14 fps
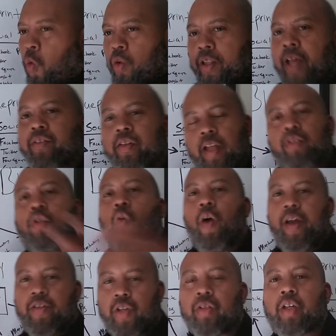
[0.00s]
let's go
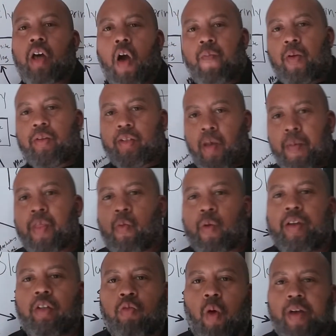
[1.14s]
ahead and just cover some of the
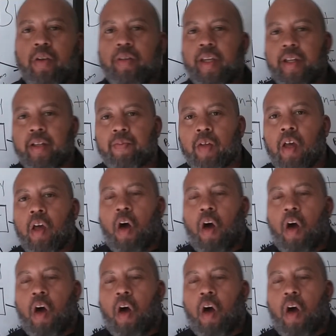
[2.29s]
reasons why you need it.